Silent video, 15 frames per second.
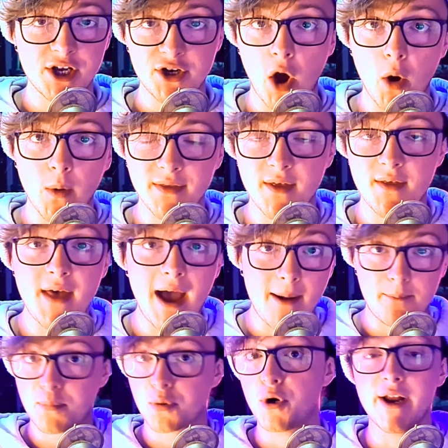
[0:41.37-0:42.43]
knowing that
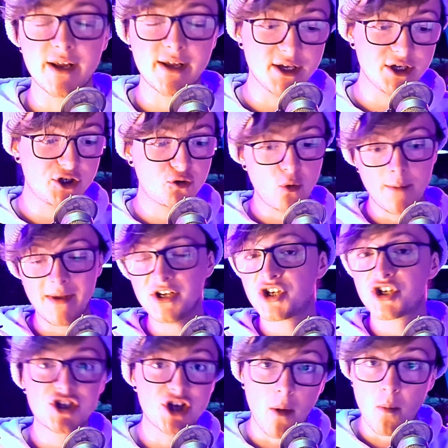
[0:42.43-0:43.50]
that prick is swimming
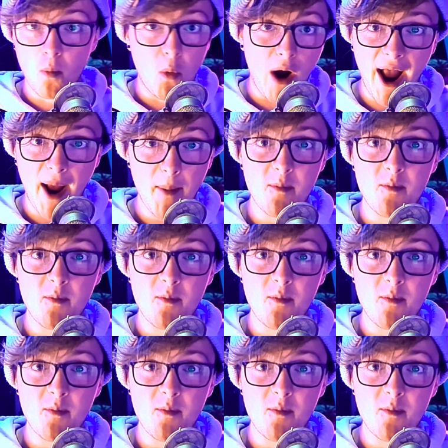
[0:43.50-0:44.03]
somewhere